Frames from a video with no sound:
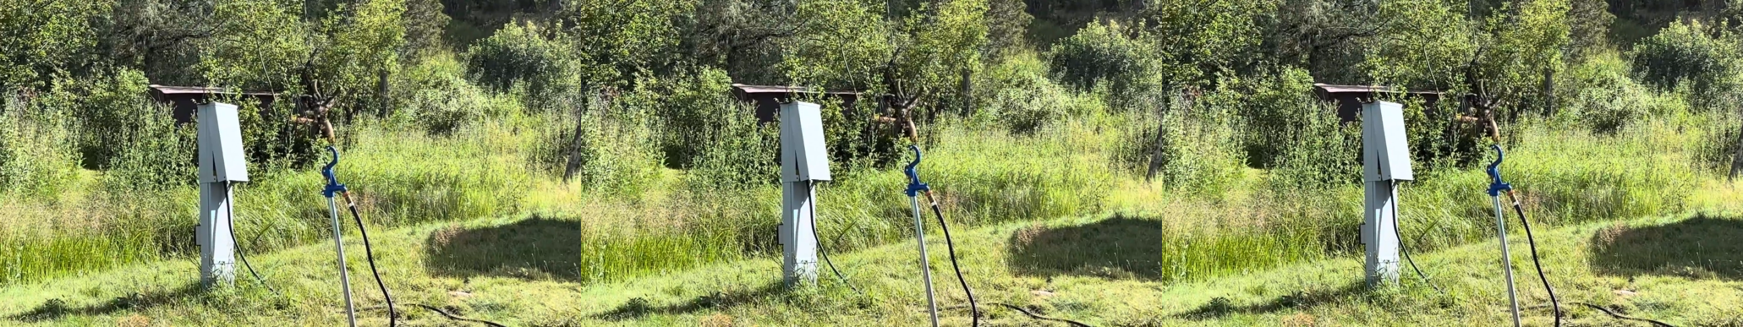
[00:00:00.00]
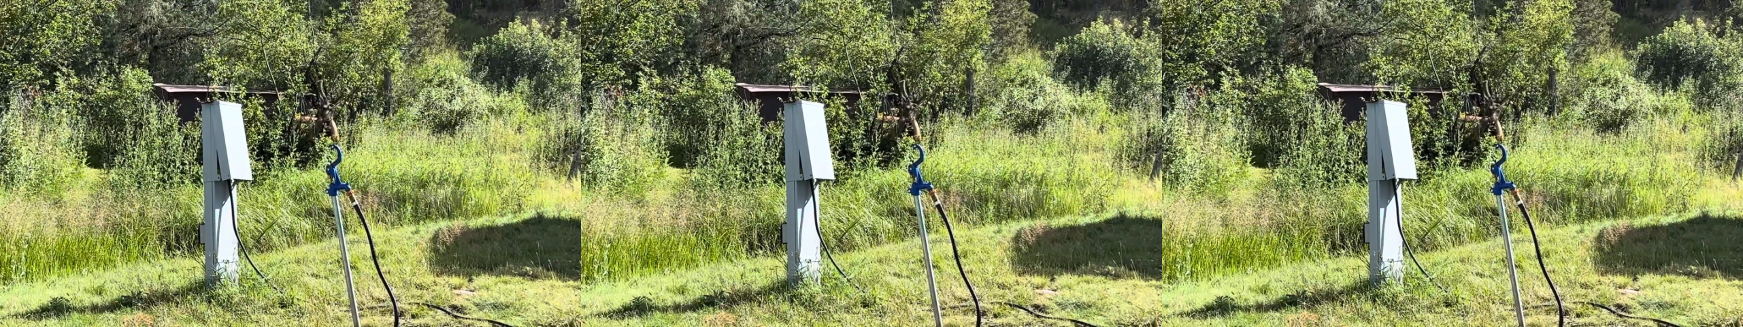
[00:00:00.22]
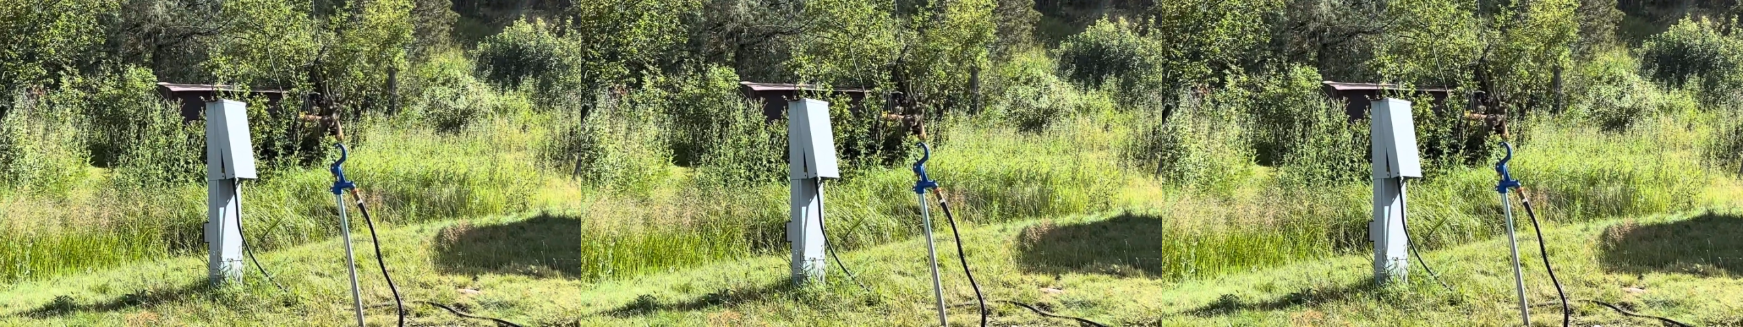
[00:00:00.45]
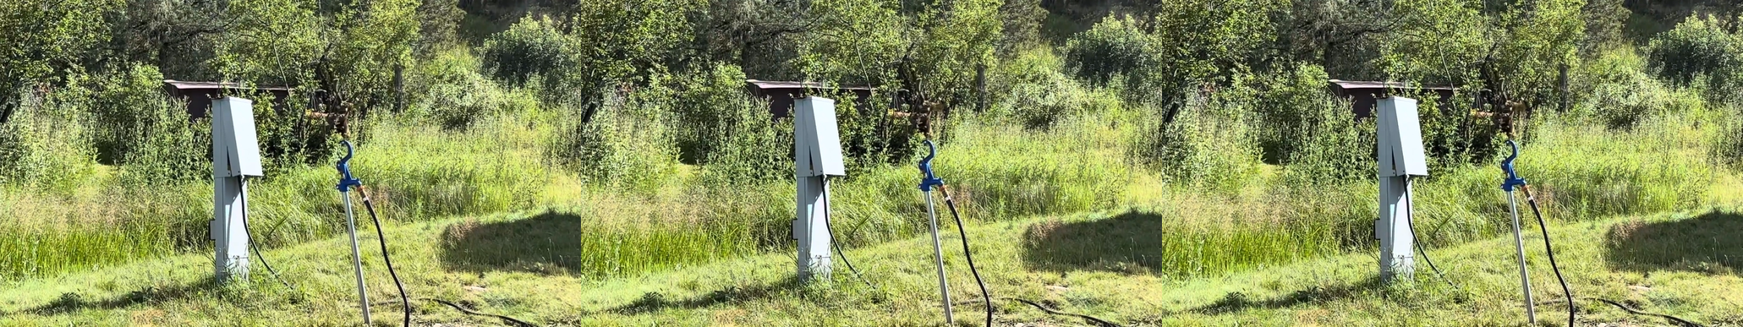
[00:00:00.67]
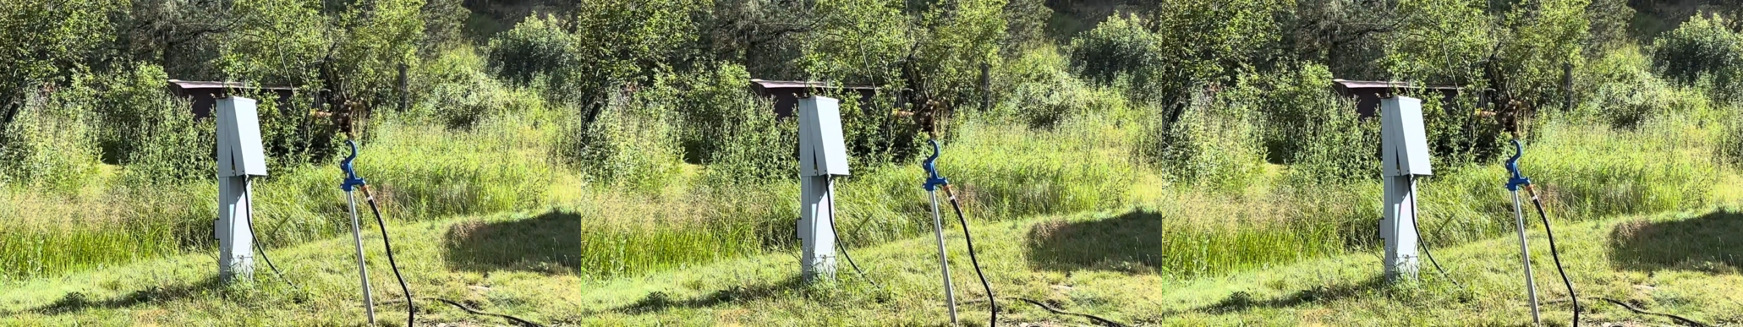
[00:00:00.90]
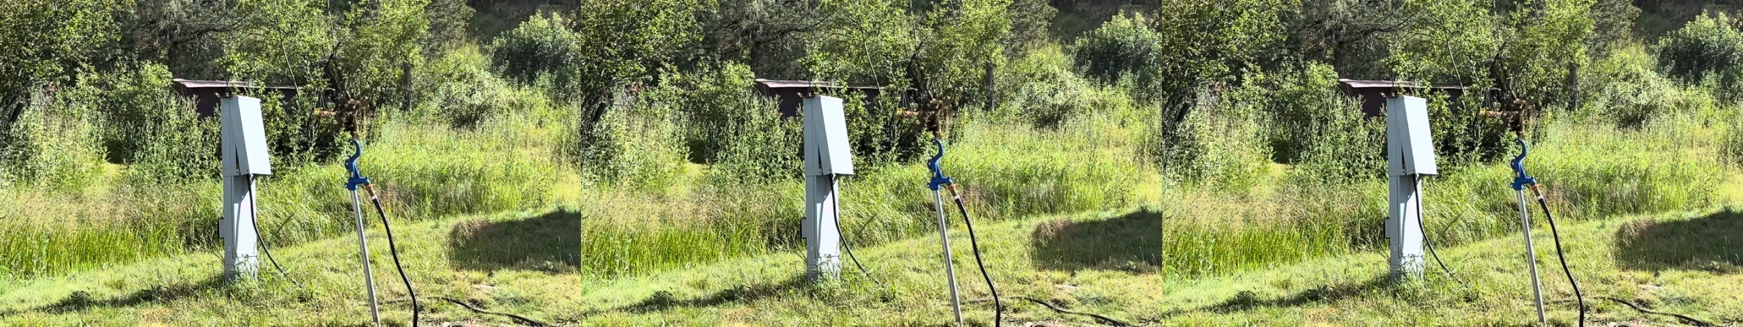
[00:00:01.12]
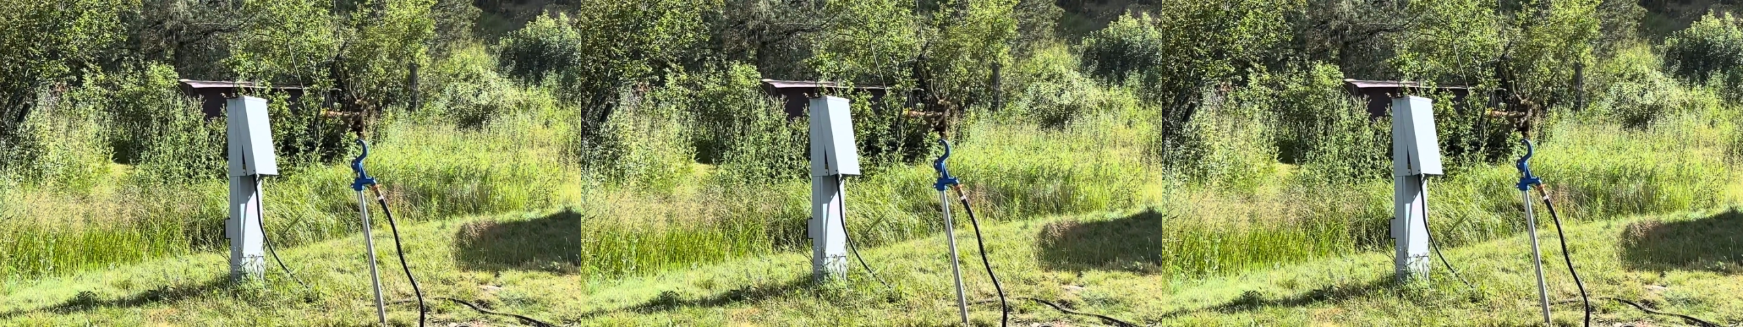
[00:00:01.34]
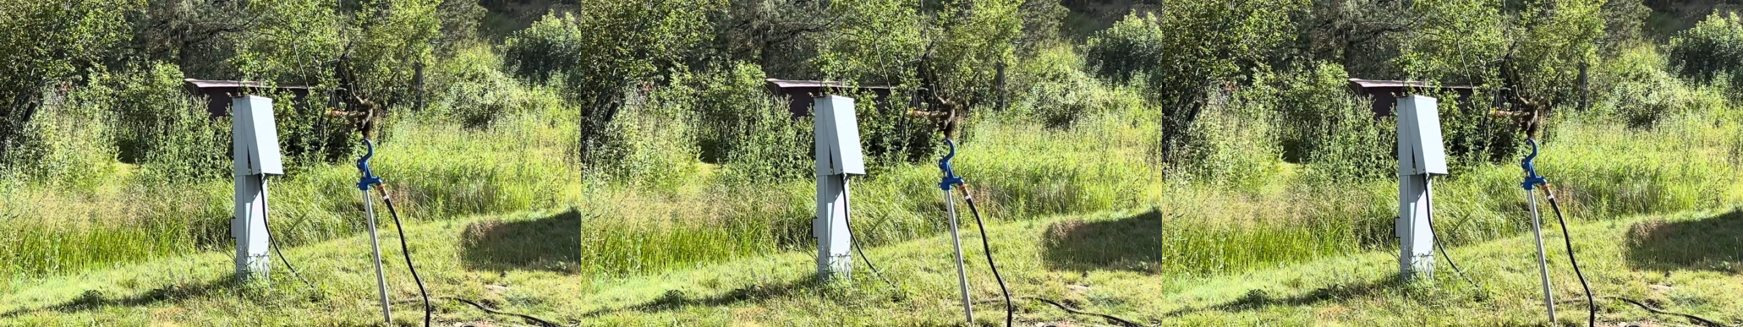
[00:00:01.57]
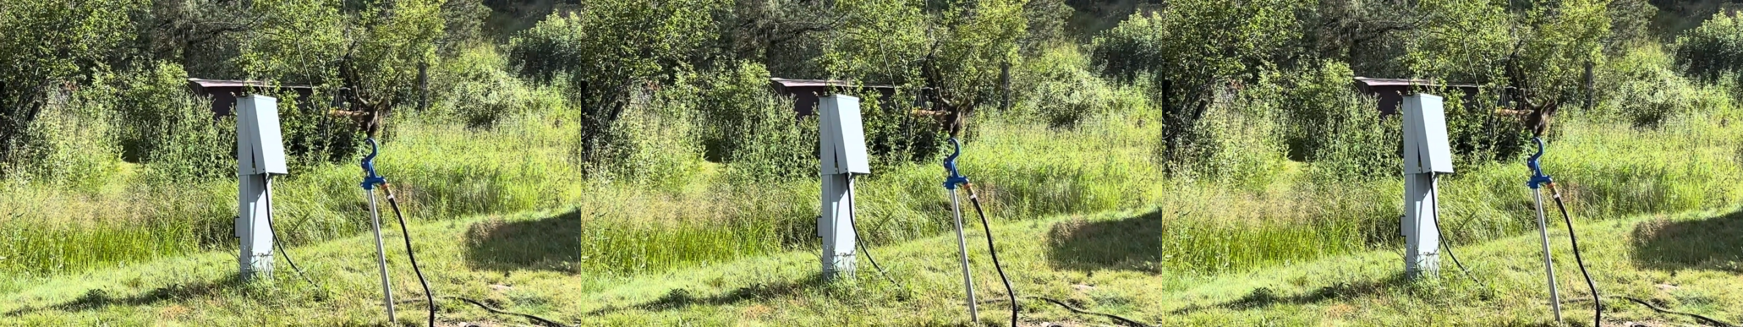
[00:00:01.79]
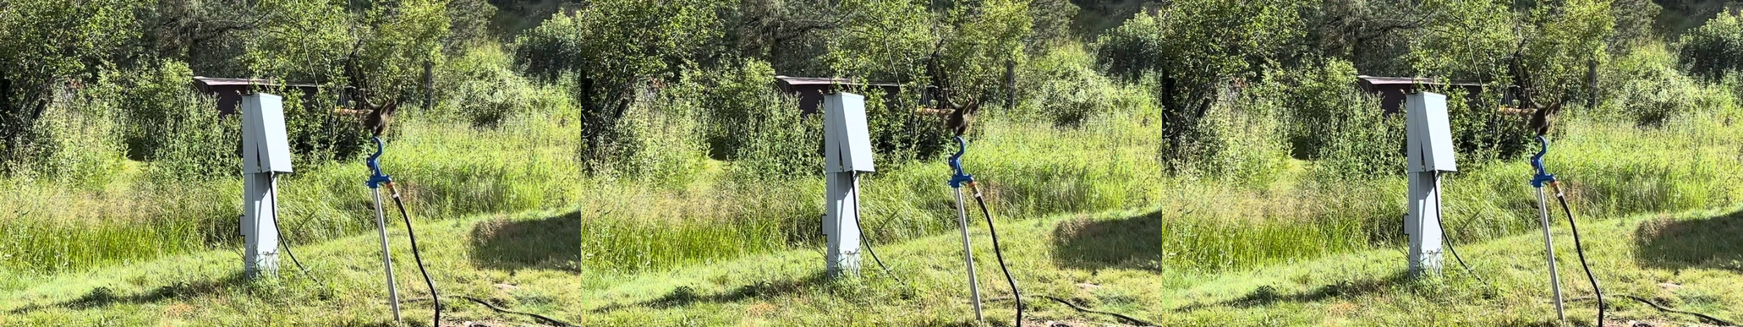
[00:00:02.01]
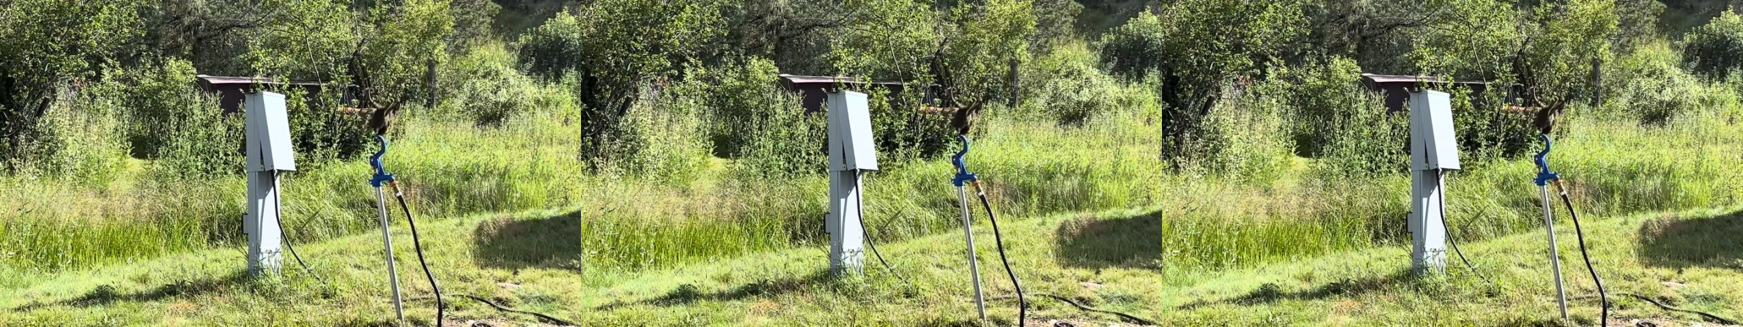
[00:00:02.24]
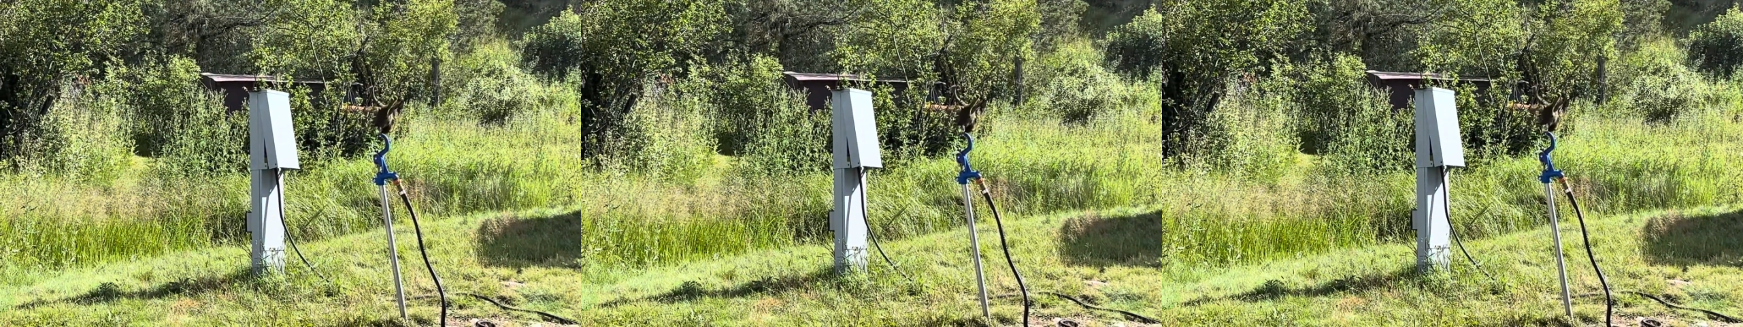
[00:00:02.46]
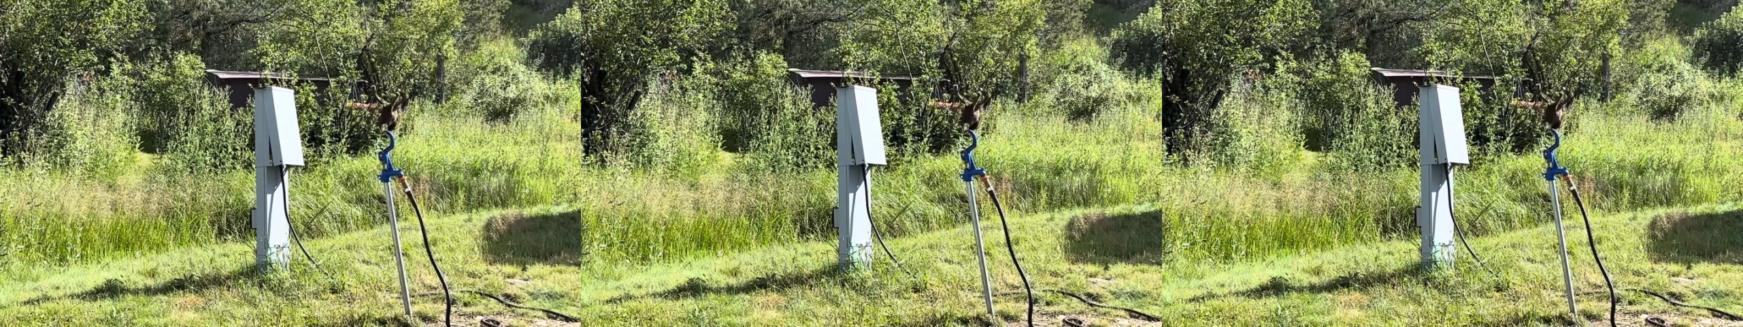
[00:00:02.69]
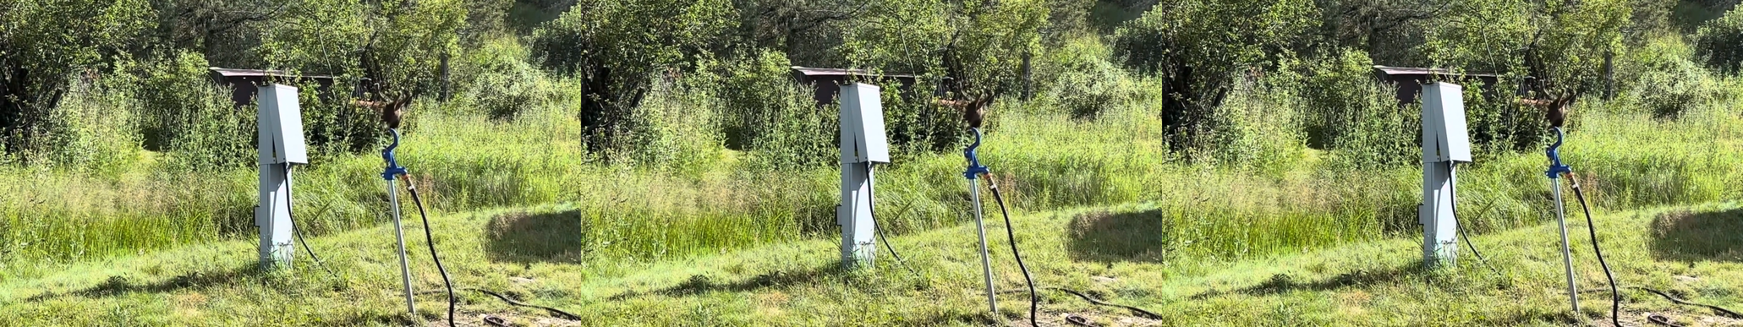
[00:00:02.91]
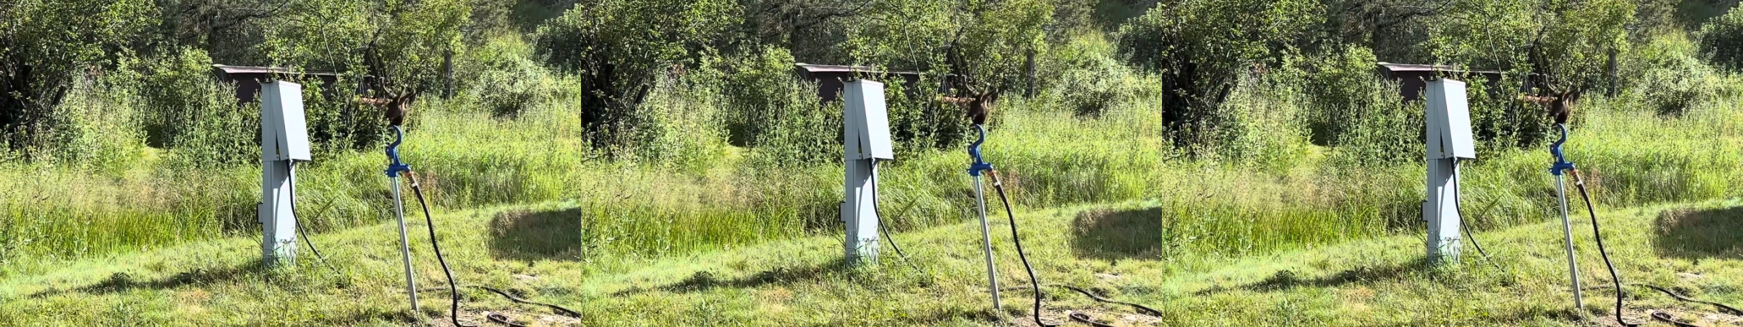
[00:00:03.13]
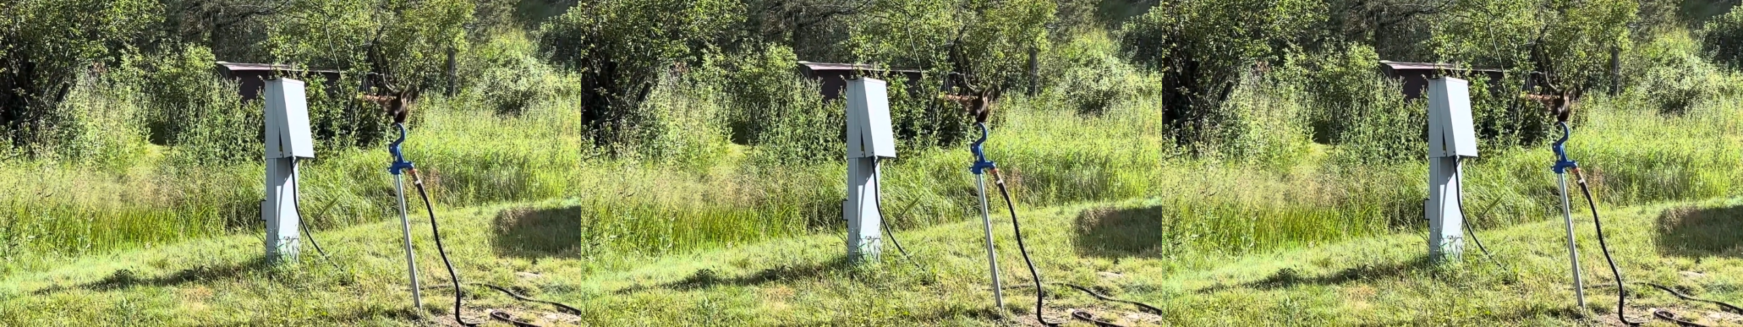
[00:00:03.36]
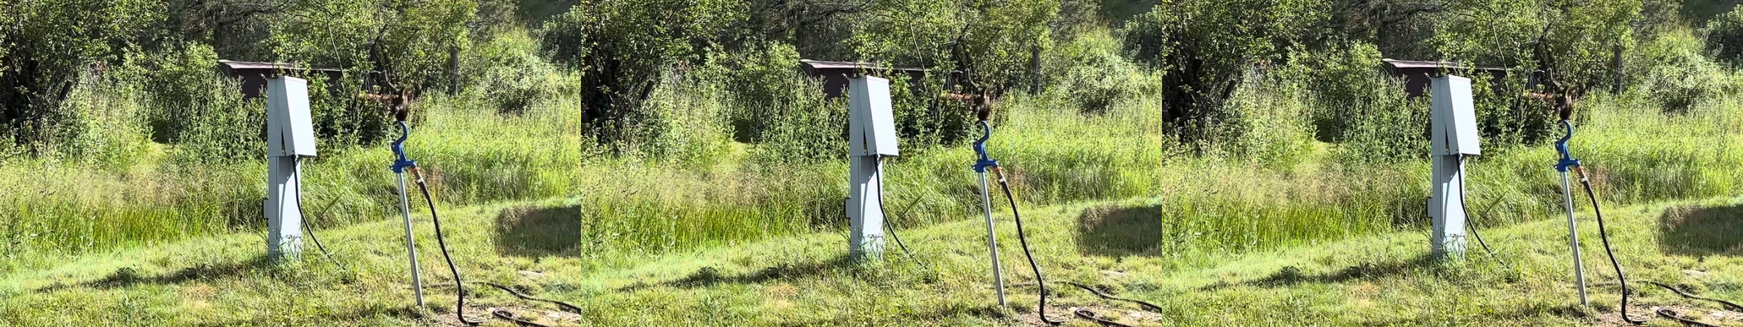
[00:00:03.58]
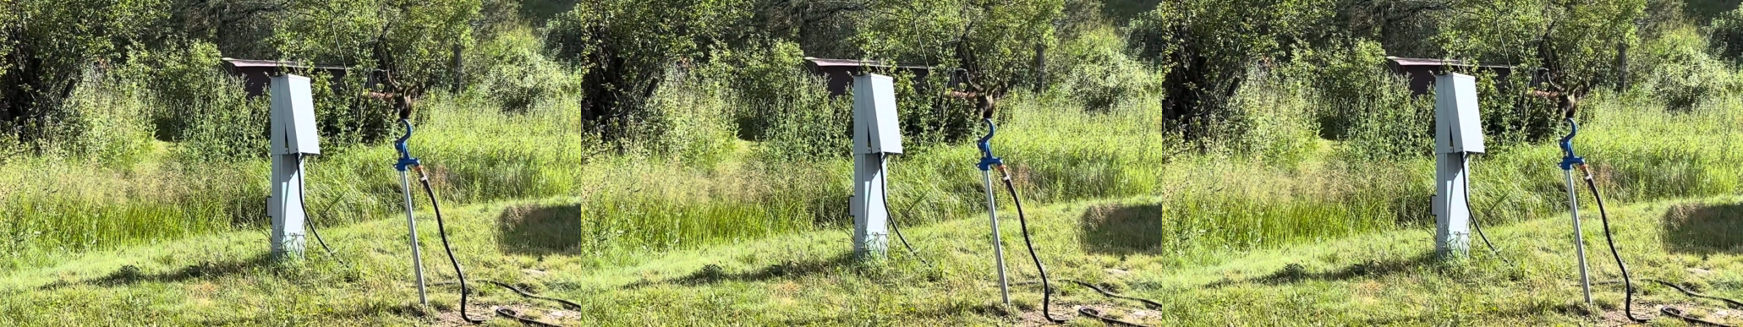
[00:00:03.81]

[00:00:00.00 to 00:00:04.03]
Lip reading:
(no speaker visible)